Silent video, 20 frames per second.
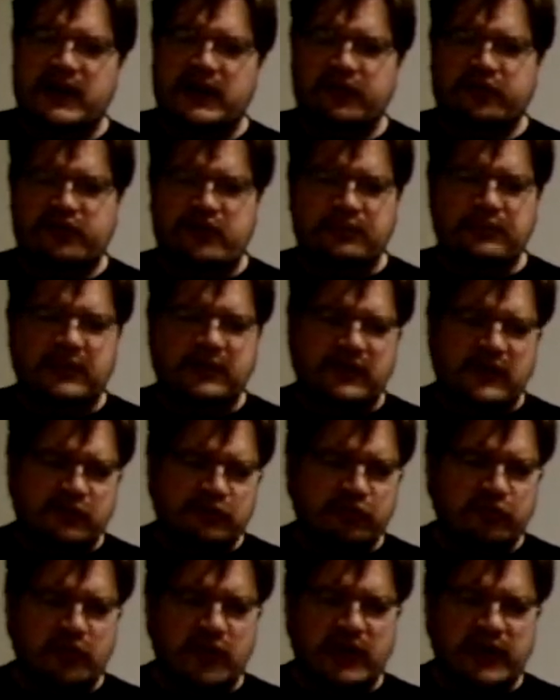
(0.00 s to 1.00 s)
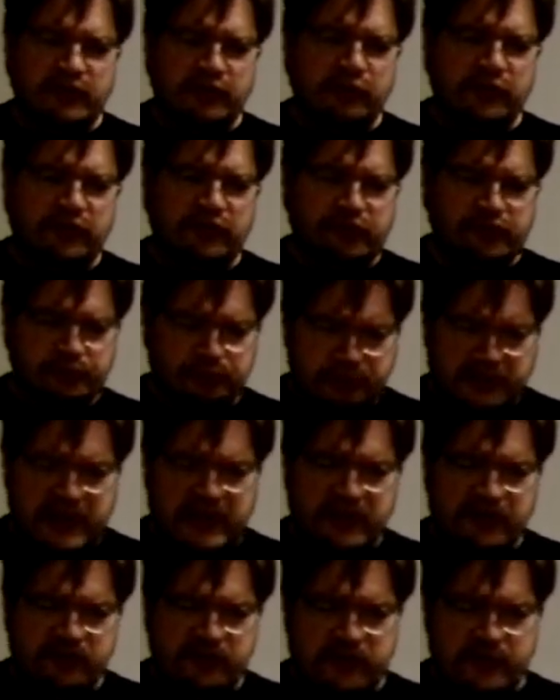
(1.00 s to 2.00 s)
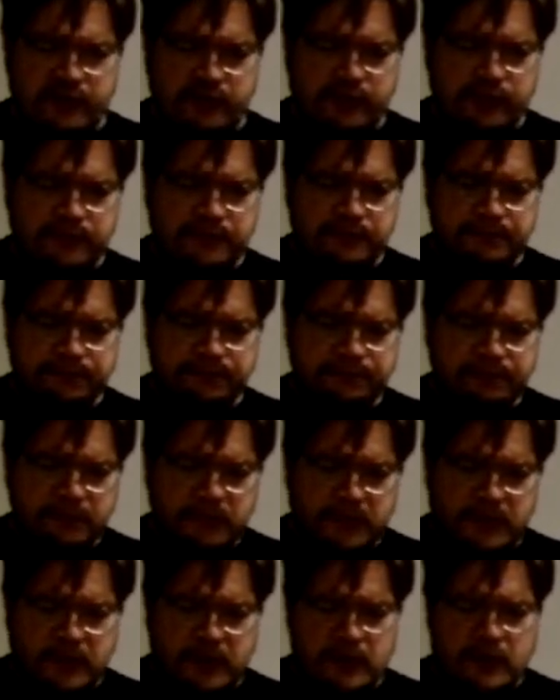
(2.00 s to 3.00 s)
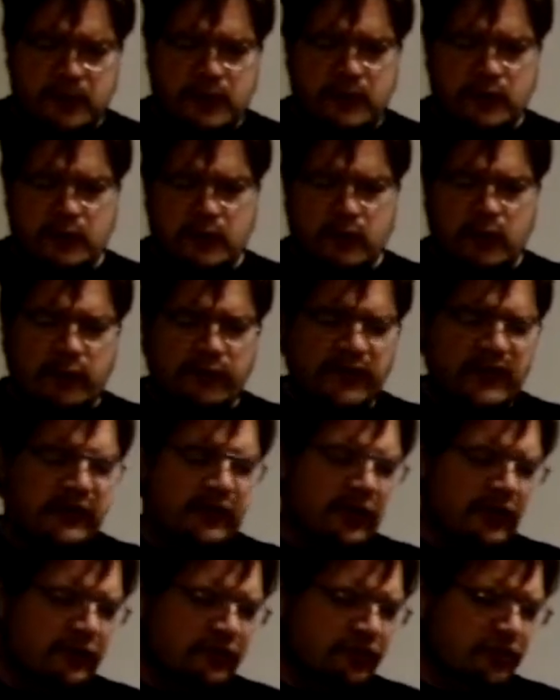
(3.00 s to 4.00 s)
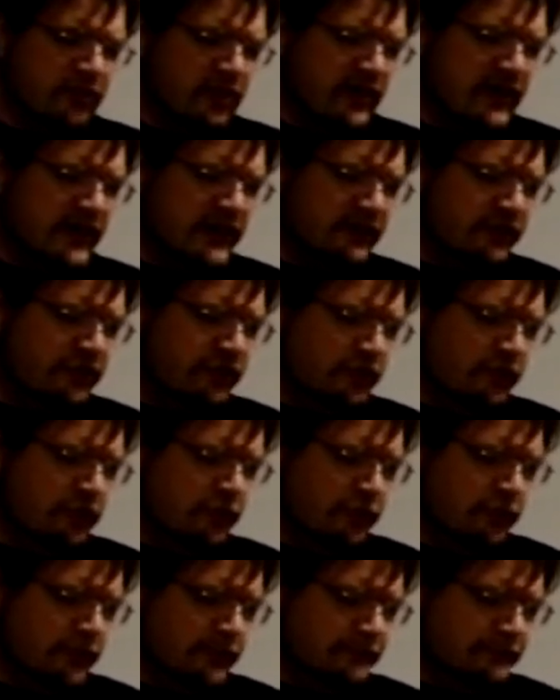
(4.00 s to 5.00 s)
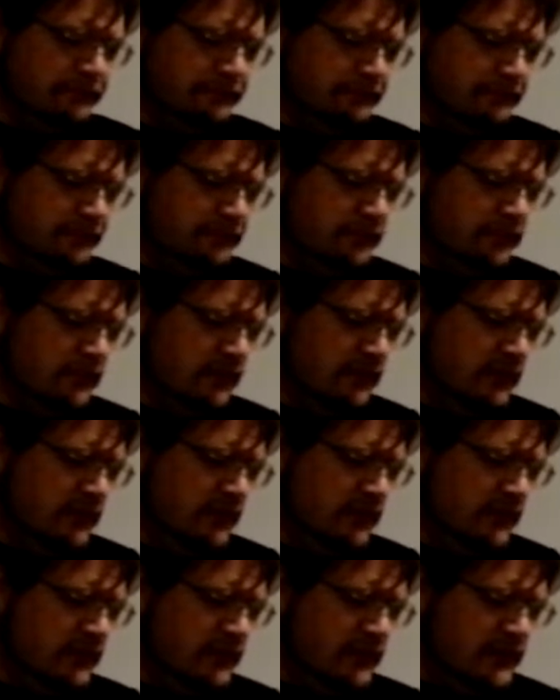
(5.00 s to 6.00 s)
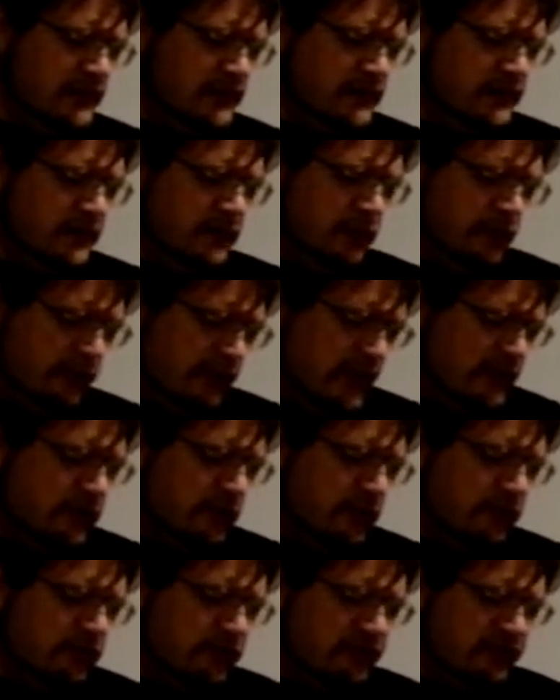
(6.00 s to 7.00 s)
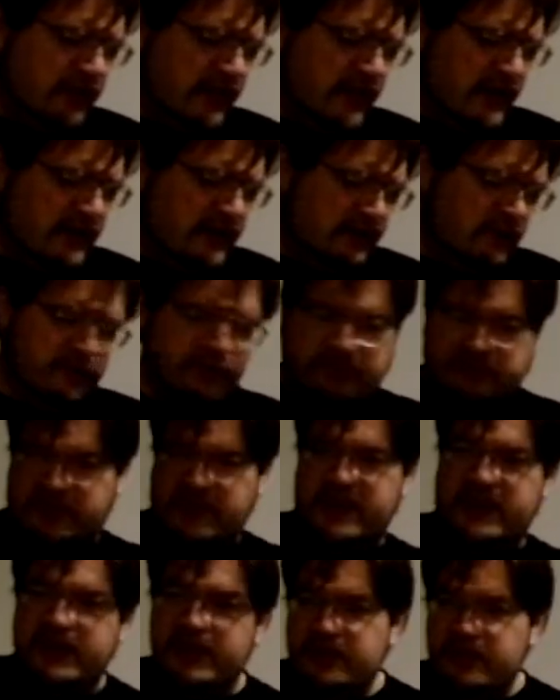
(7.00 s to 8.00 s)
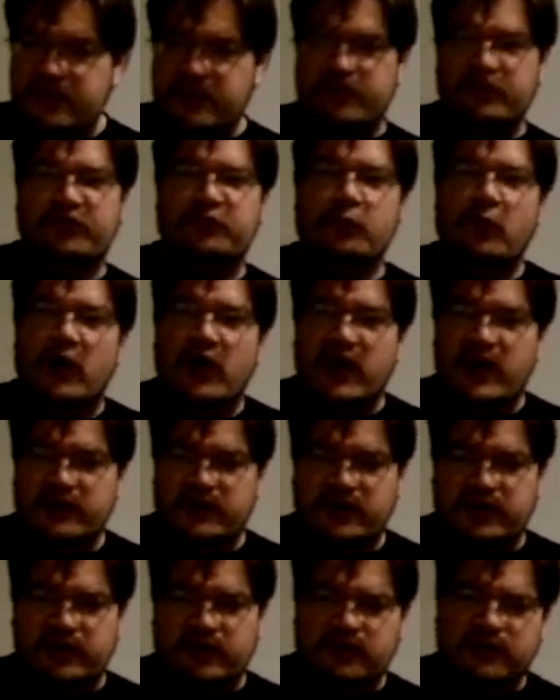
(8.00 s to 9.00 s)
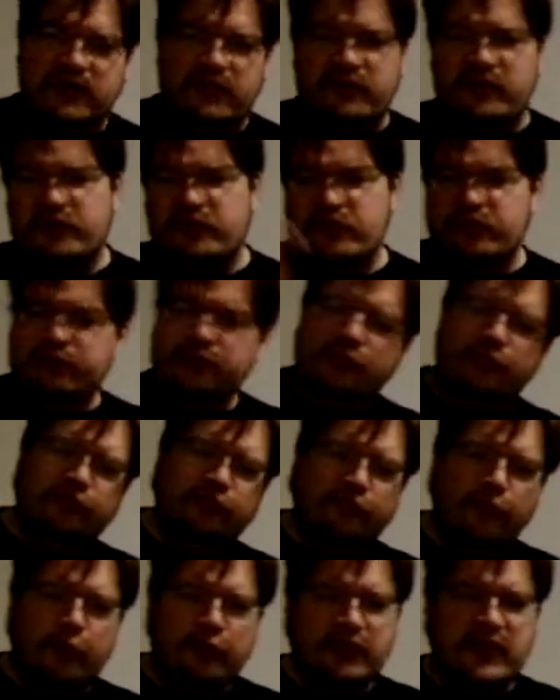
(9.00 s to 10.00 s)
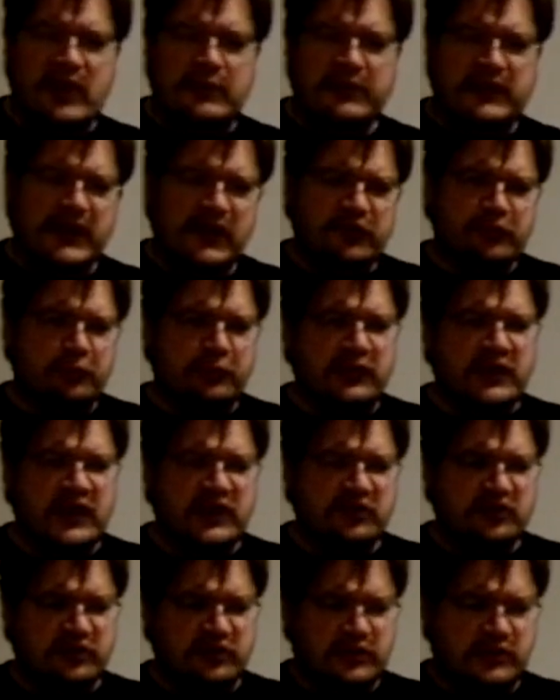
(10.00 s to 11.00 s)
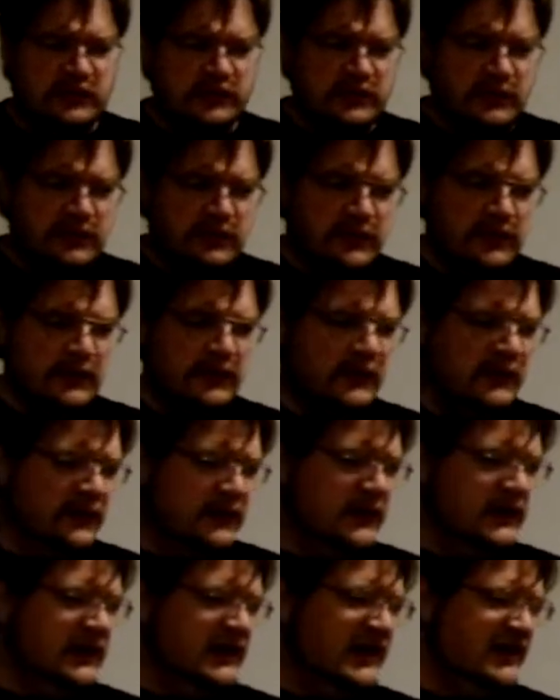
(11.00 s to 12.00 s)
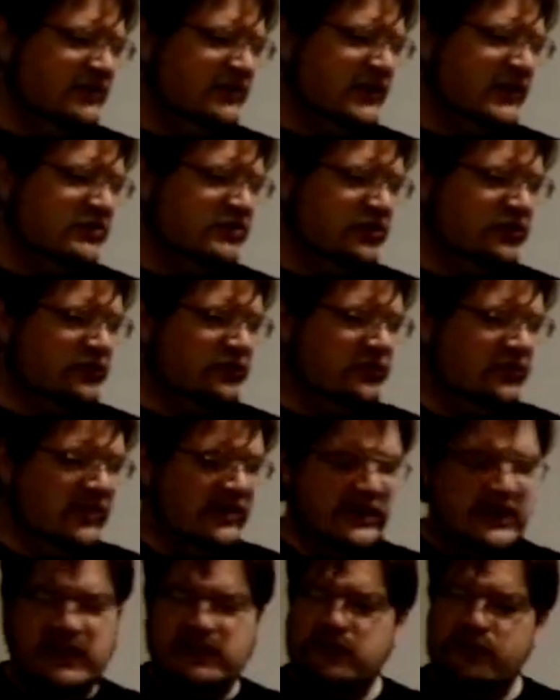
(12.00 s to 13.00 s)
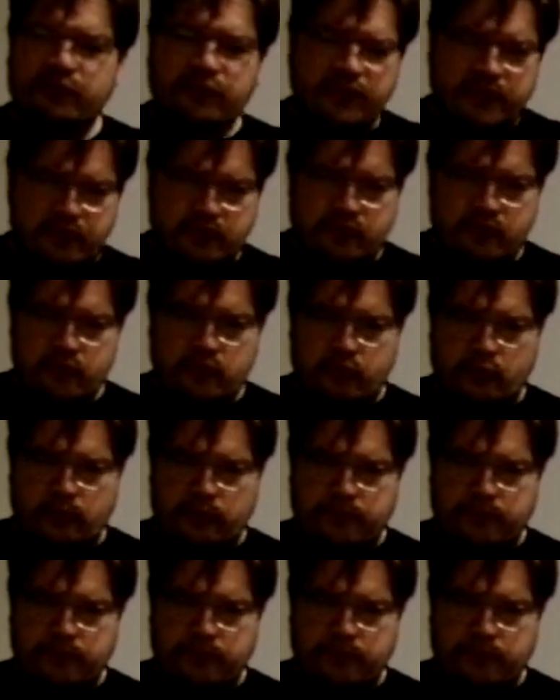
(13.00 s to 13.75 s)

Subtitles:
something they're trying to explain to you, or they're not trying to, or they don't say, you see, this is why I did it. If there's no forthcoming explanation, if they're just vindictively cruel,